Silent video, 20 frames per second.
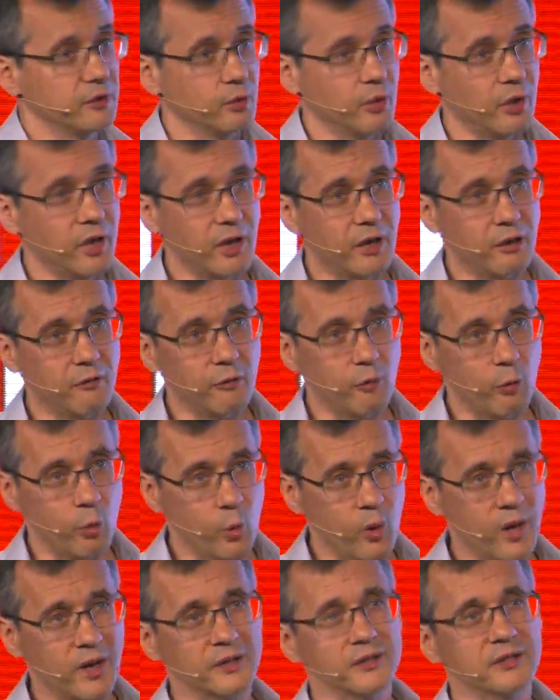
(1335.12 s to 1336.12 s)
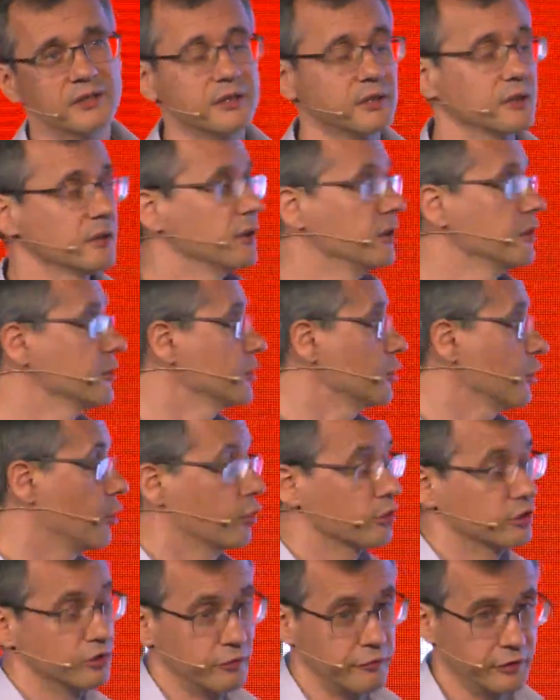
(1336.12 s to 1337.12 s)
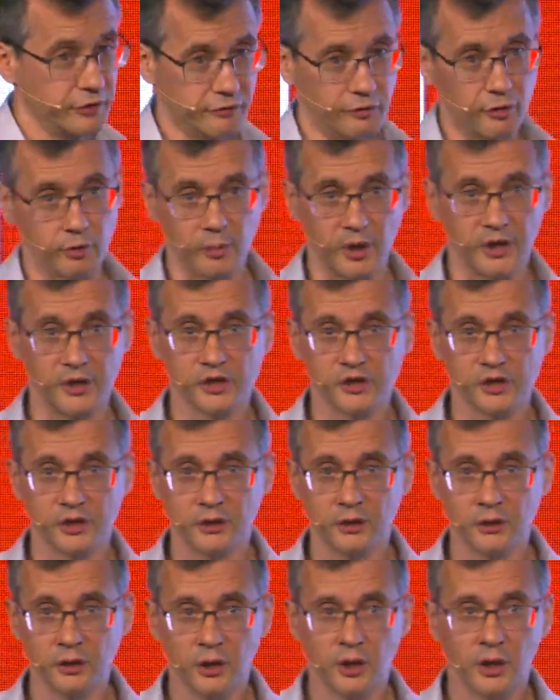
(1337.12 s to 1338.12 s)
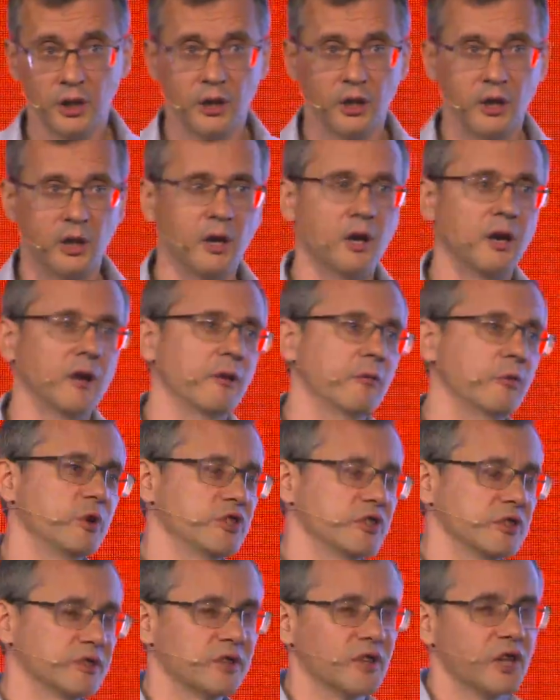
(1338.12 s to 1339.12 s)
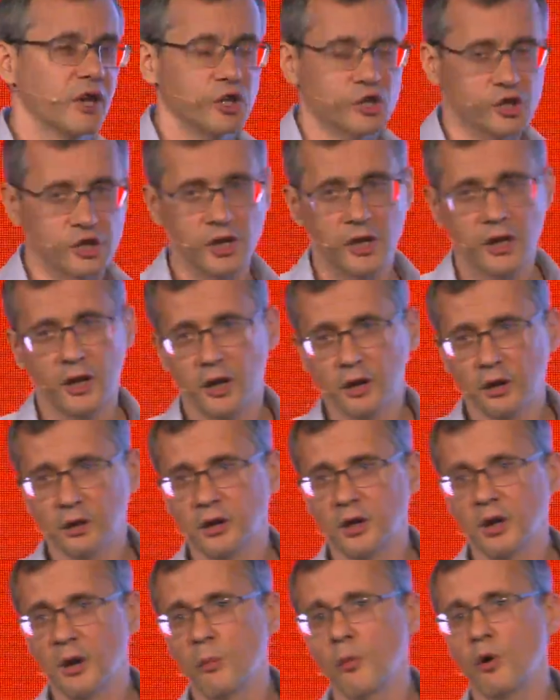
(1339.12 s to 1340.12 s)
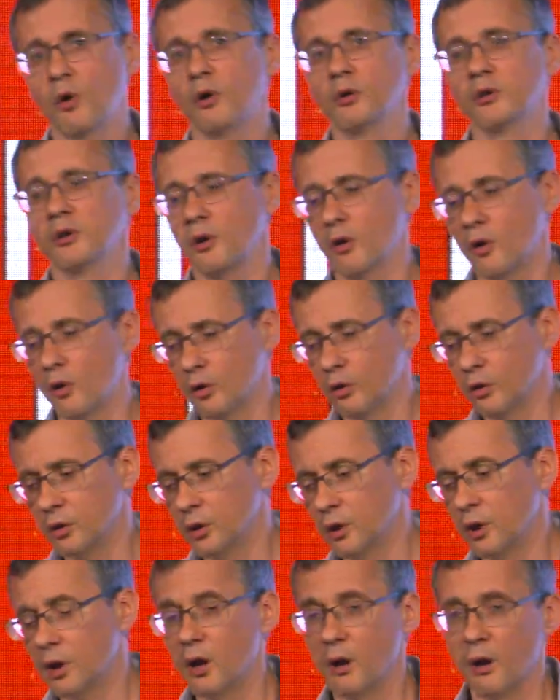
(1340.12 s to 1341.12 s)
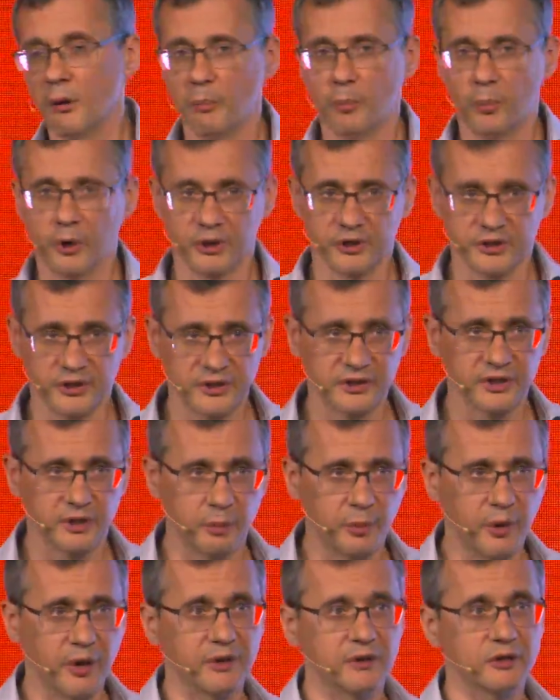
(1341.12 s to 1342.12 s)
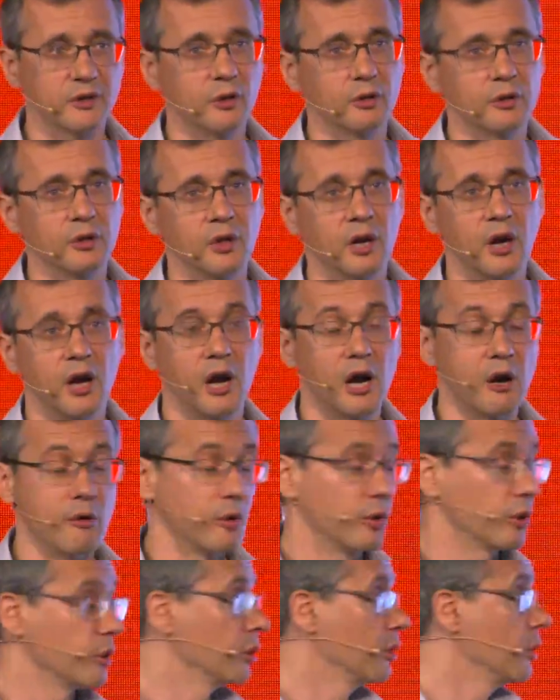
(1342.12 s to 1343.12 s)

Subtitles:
to have one single source of information which is shared among all participants on our